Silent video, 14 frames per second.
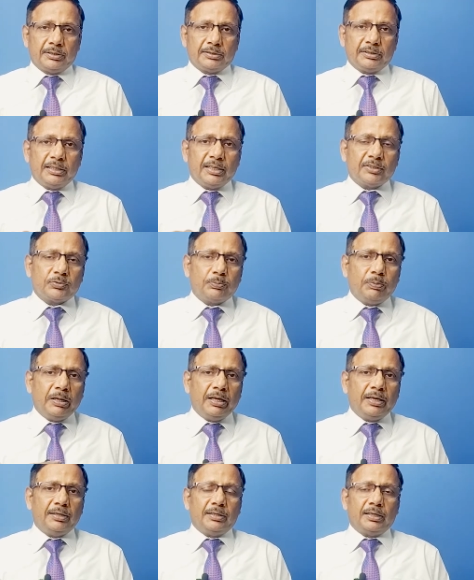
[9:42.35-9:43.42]
They
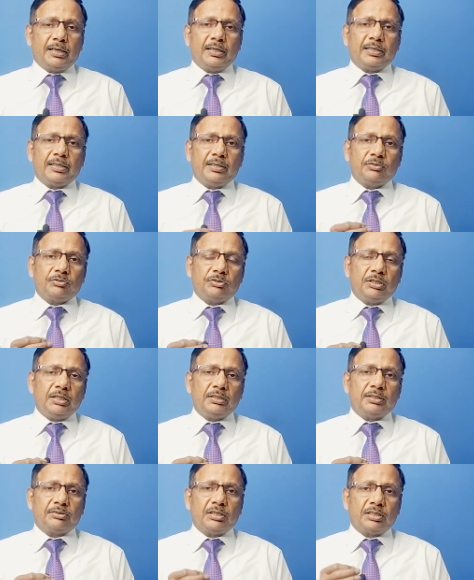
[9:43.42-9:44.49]
explain and I can
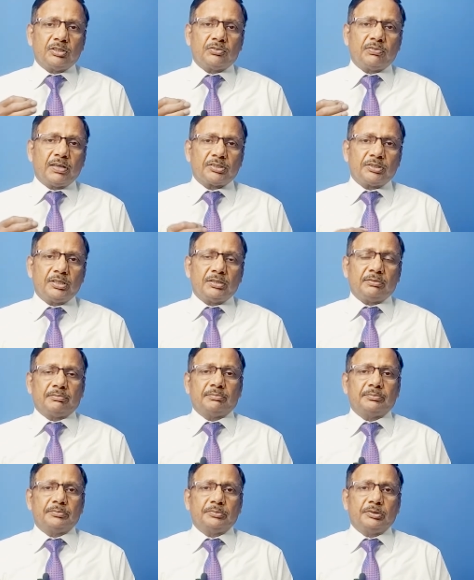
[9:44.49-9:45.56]
see the
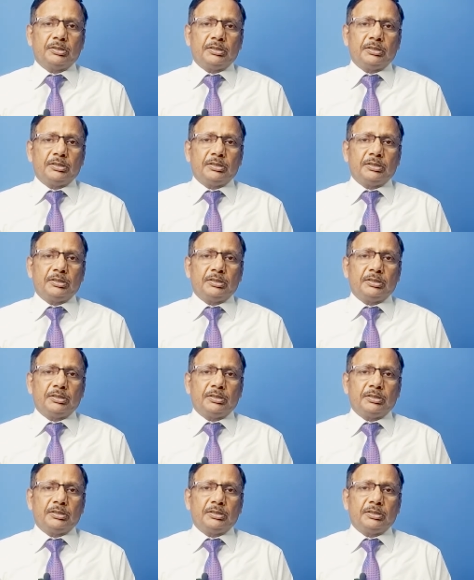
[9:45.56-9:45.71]
satisfaction,